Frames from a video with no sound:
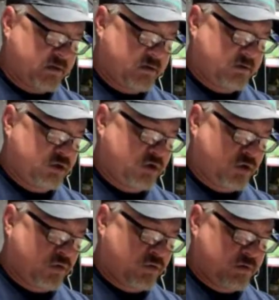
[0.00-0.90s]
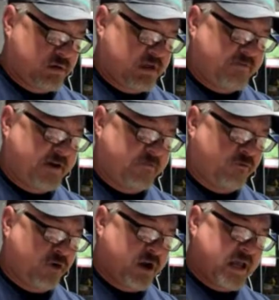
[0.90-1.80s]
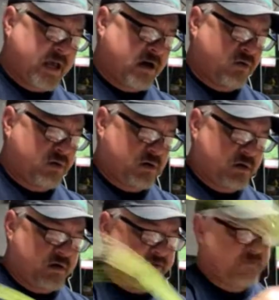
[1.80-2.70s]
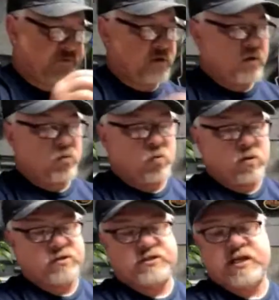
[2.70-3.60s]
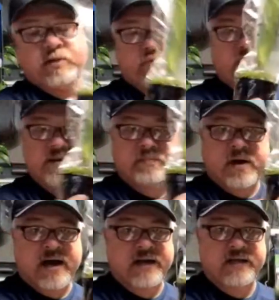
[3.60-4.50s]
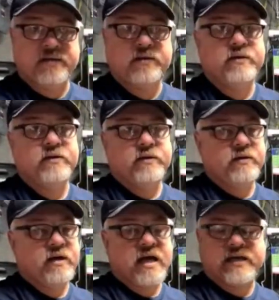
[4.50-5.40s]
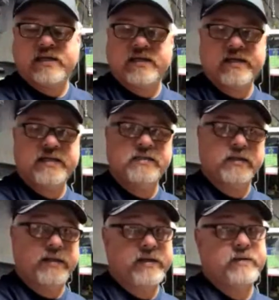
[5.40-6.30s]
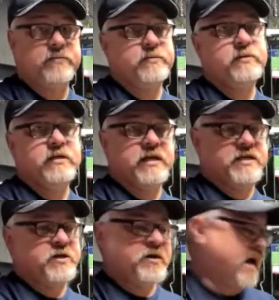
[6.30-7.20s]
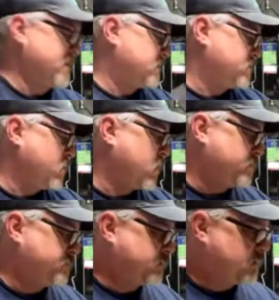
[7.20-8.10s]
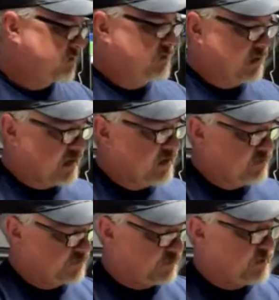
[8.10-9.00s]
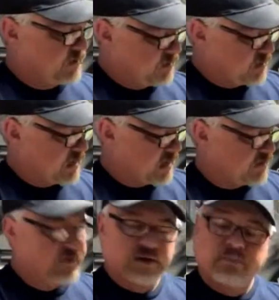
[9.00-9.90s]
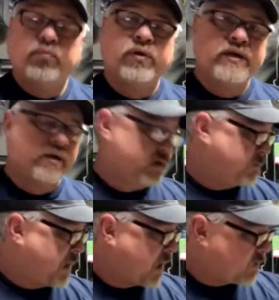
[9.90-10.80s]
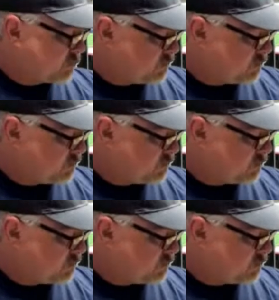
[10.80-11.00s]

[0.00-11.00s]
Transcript: So if I run out of ones that are pre-potted, I could easily dig you guys some up because I have a pretty good amount.